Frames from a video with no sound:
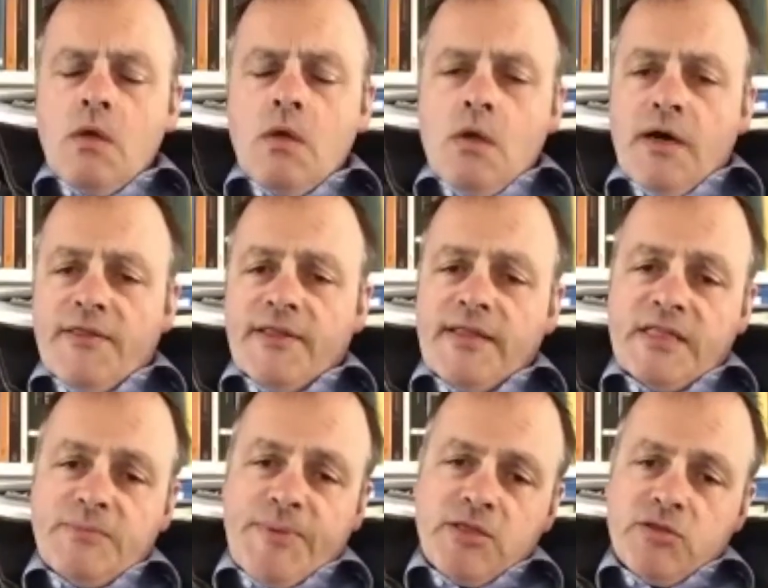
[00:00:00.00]
I think that
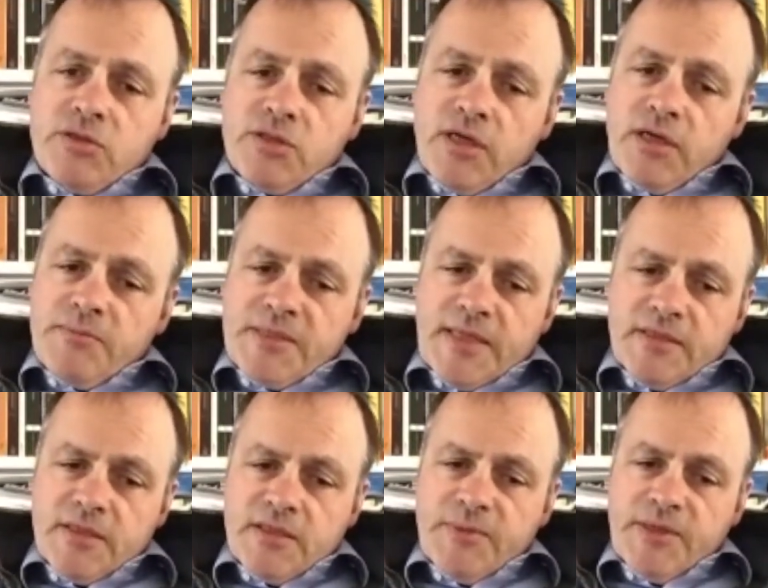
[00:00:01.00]
depends on
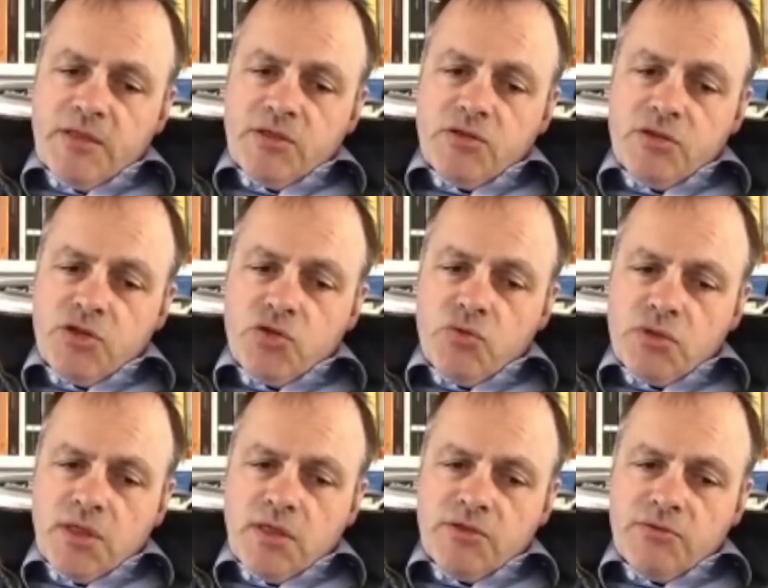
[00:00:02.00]
circumstances. I mean, the
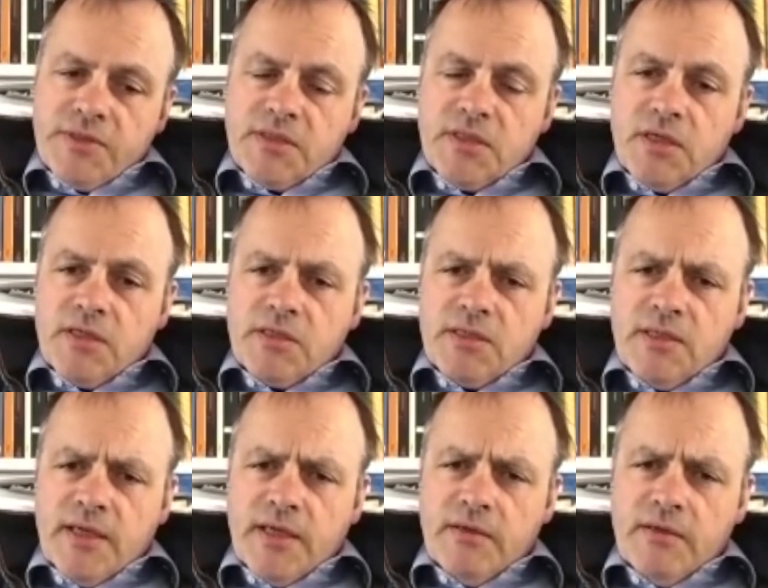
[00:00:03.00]
short answer is
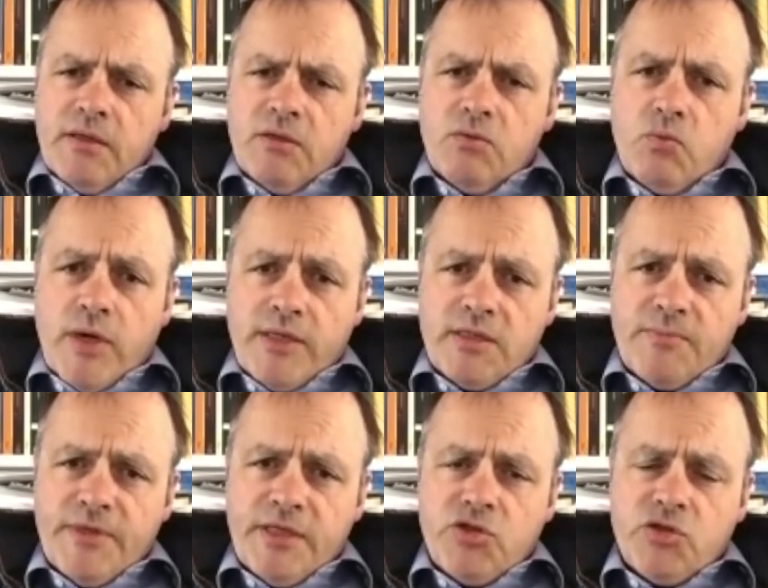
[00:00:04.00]
certainly when
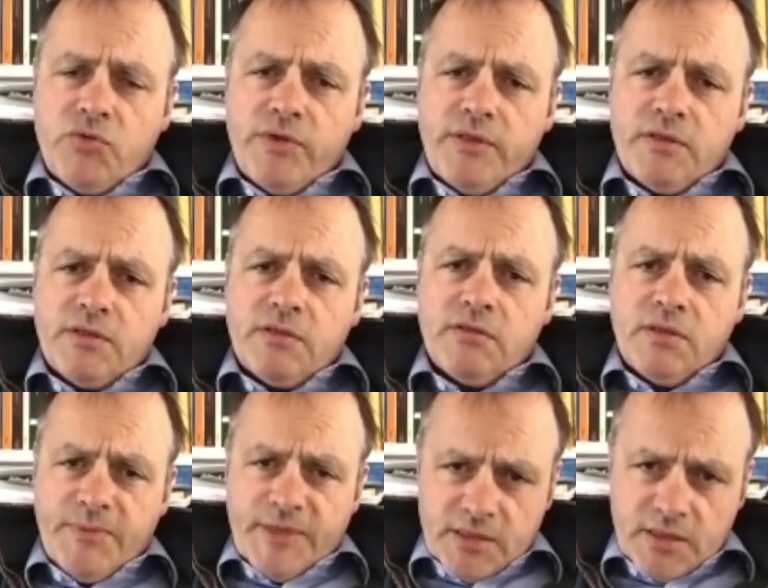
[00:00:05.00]
somebody joins
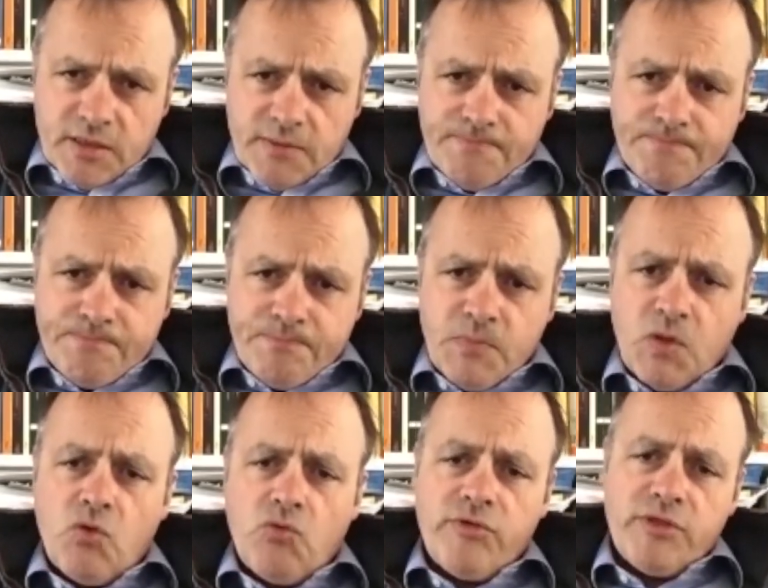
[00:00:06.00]
the business
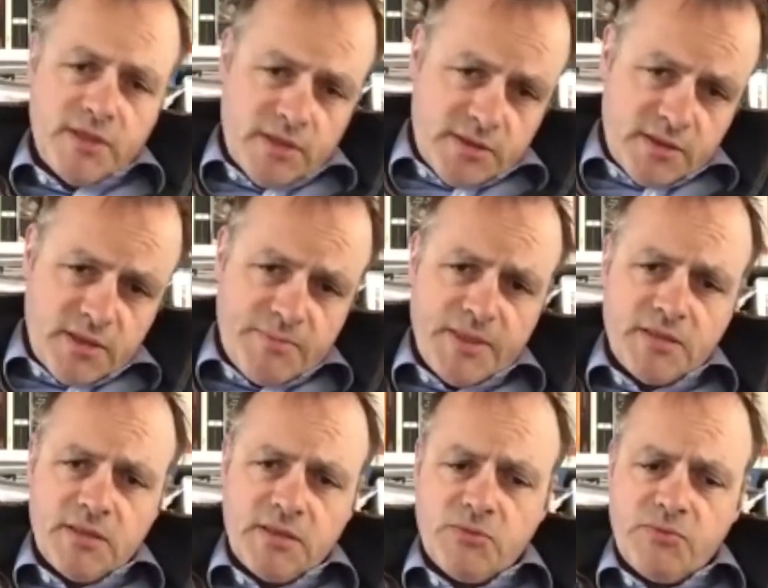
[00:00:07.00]
or returns to the
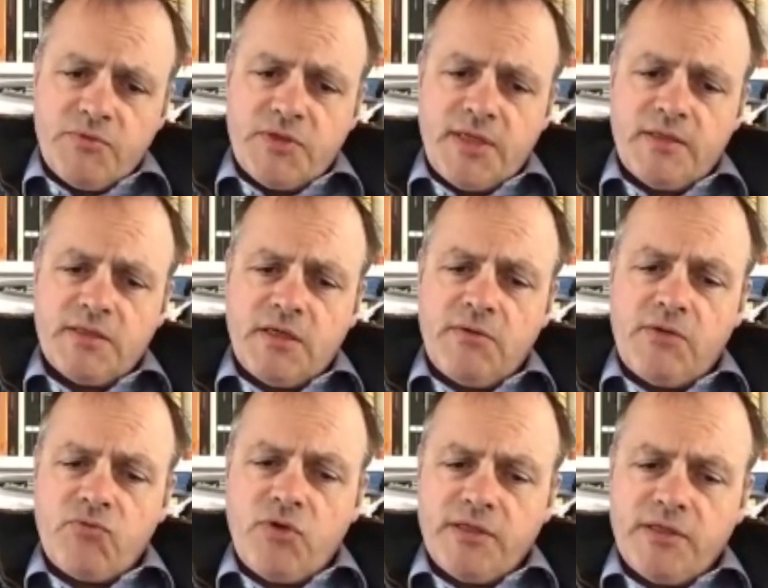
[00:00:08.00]
business, as we've said. So
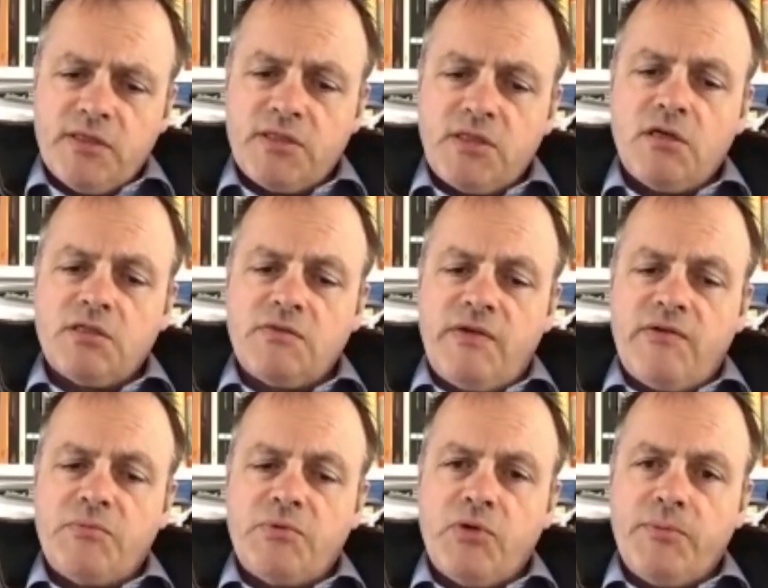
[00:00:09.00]
right at the start of their
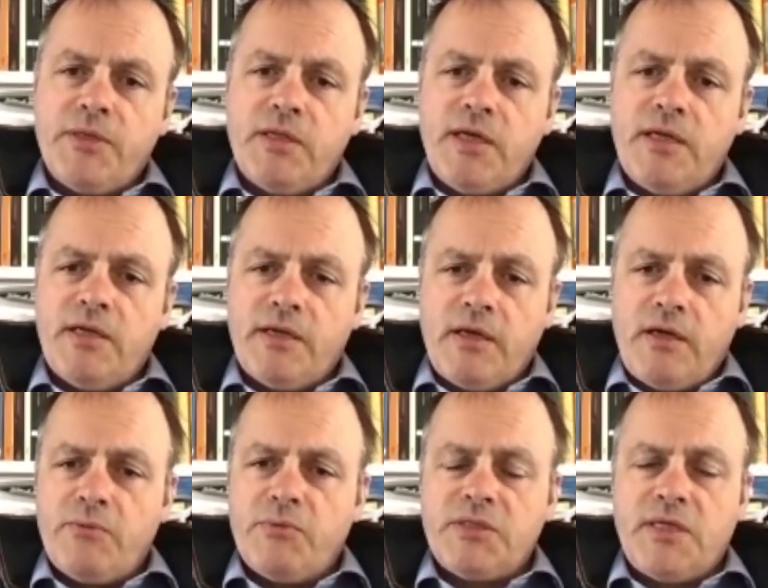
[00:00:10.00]
employment, and
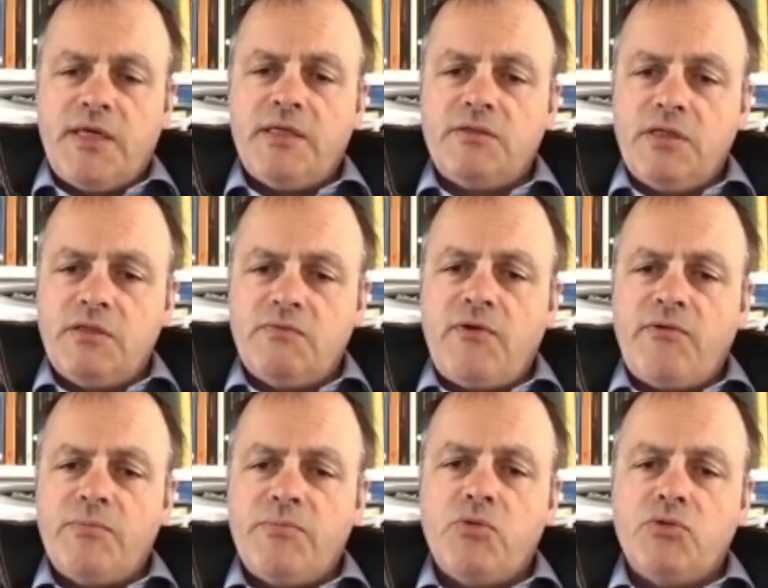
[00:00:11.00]
I would say it's
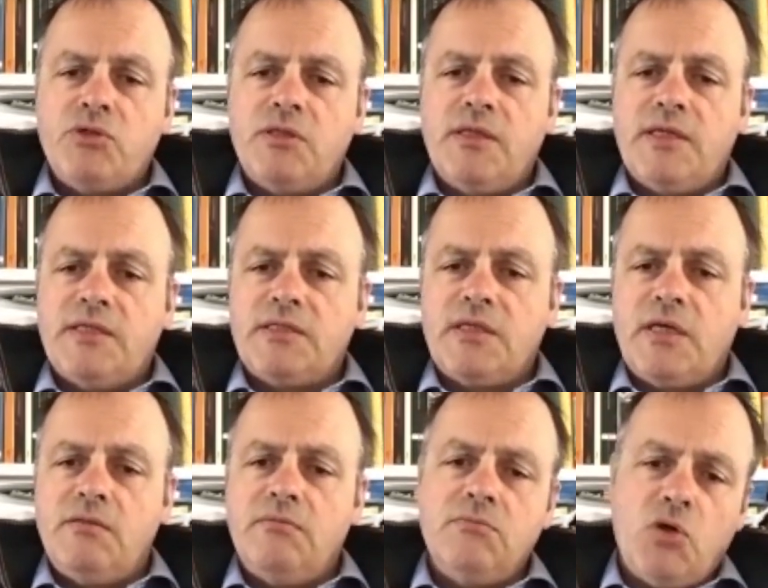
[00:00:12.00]
very important that that's
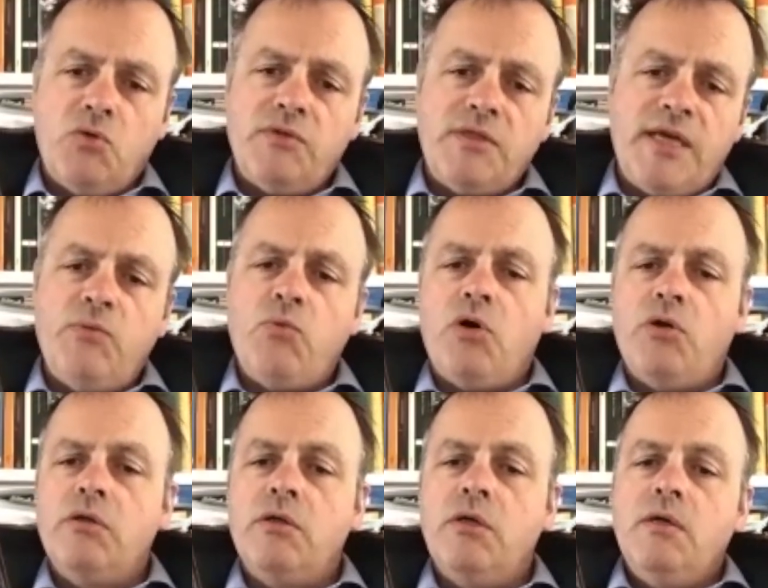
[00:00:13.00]
done on day
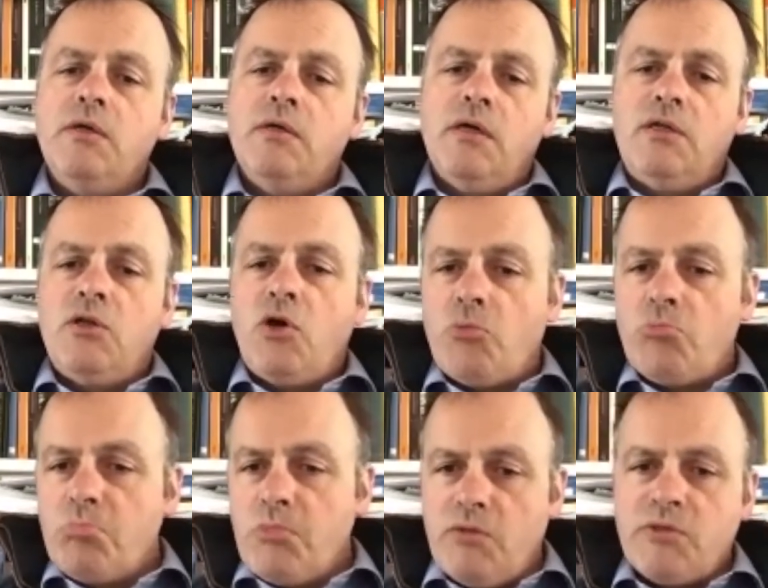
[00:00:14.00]
one and not
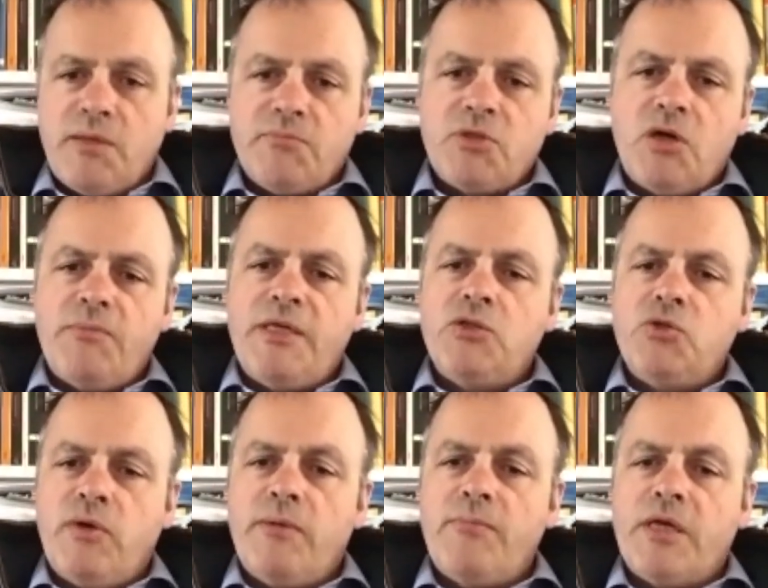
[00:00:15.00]
sometime
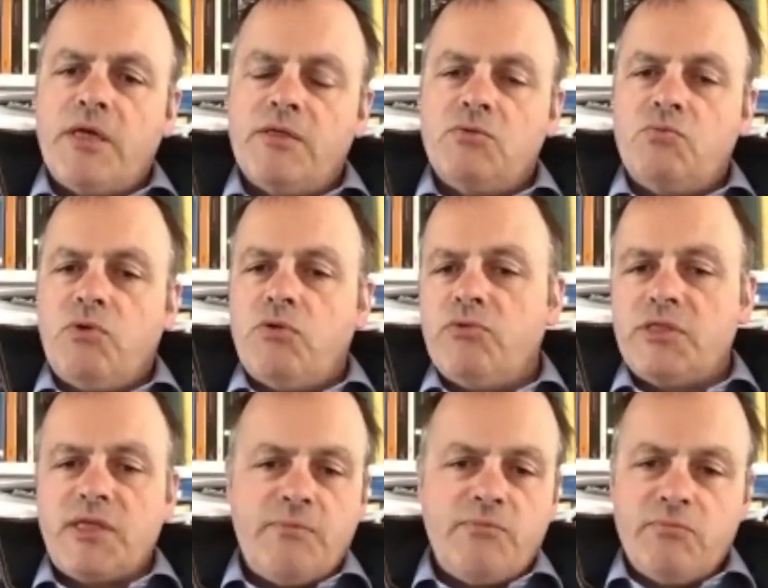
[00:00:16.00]
into it, because we're all the
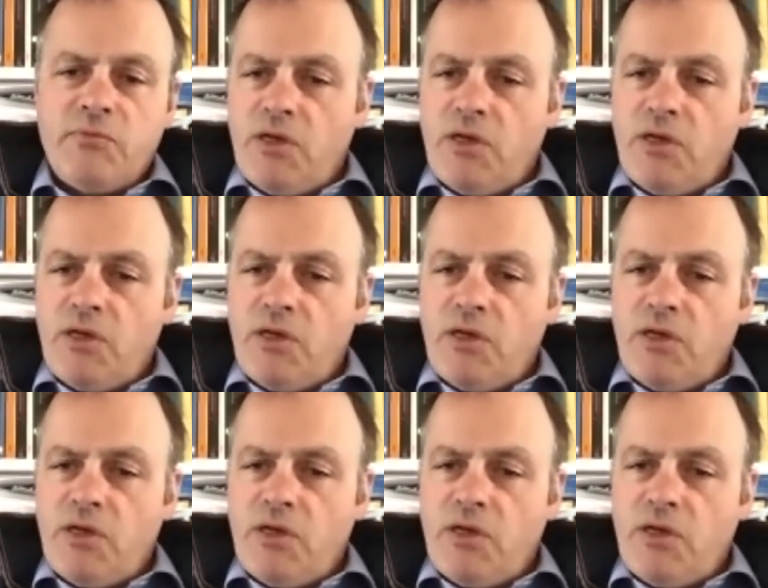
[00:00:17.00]
same.